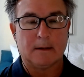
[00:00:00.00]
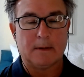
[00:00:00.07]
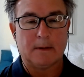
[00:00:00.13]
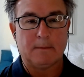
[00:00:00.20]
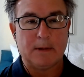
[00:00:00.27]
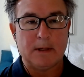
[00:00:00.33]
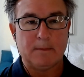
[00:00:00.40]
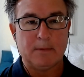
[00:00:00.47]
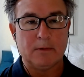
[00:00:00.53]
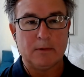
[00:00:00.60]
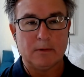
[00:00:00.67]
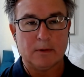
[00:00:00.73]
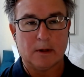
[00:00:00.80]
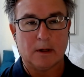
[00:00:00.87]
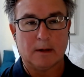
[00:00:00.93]
I mean, people
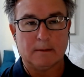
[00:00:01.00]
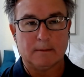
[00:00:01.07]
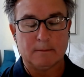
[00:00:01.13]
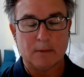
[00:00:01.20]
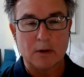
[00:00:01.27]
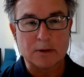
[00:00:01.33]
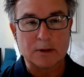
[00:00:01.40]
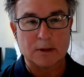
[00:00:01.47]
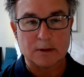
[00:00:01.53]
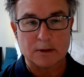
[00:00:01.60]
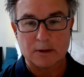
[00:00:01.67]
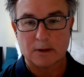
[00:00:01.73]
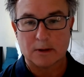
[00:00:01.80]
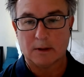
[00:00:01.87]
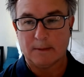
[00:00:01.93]
who are most
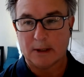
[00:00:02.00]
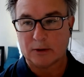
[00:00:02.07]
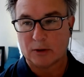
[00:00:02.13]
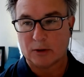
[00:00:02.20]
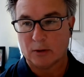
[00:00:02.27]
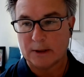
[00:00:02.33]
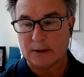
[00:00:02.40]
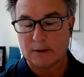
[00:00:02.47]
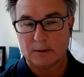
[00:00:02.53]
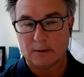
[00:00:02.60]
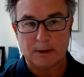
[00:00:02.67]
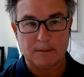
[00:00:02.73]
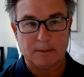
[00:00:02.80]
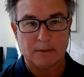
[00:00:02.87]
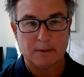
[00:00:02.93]
concerned about choice are
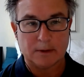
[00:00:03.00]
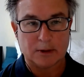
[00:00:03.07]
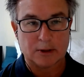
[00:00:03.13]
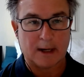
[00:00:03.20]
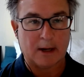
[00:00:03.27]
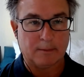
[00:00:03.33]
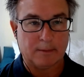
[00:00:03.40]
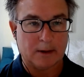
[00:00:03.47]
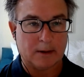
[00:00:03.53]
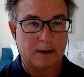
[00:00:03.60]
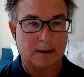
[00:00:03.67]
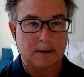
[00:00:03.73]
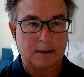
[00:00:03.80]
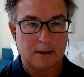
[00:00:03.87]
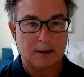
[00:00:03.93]
people in
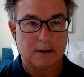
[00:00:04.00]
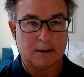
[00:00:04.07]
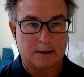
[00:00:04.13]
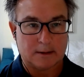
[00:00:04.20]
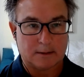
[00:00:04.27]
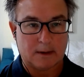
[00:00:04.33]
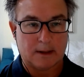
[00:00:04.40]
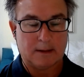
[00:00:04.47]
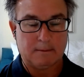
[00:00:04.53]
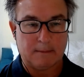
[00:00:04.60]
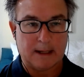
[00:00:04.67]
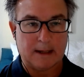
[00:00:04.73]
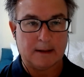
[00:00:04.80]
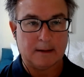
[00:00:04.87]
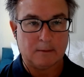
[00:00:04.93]
childbearing years, right?
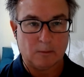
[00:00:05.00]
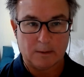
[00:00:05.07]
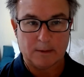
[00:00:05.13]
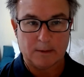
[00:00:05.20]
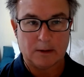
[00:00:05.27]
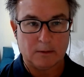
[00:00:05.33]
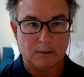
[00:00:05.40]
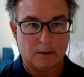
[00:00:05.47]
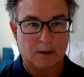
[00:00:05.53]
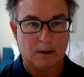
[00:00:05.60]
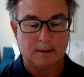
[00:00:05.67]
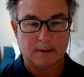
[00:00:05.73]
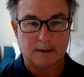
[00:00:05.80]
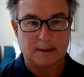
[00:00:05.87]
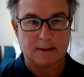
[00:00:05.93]
Men and women who
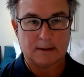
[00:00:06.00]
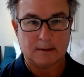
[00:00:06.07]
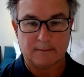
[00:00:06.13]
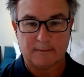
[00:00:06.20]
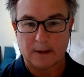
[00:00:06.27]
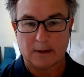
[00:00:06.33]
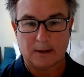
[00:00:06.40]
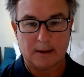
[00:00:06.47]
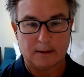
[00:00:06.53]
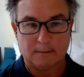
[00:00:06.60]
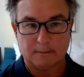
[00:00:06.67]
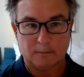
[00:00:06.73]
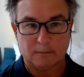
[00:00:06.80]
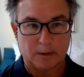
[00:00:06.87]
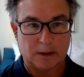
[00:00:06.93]
are, this is a very
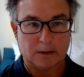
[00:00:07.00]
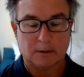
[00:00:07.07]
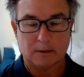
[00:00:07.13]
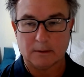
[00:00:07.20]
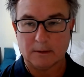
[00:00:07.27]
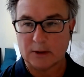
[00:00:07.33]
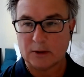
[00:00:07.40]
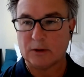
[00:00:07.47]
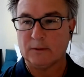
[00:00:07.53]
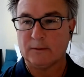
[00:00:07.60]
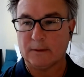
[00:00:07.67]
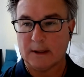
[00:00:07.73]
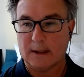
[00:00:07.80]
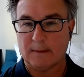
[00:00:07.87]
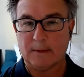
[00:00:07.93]
real issue
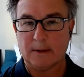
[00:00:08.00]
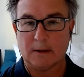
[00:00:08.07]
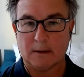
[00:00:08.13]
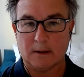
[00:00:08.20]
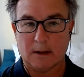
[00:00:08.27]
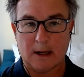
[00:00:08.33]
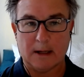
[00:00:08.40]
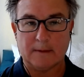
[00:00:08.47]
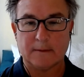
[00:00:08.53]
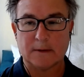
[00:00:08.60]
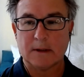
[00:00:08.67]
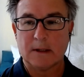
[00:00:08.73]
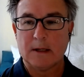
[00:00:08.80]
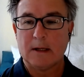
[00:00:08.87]
for them in their lives.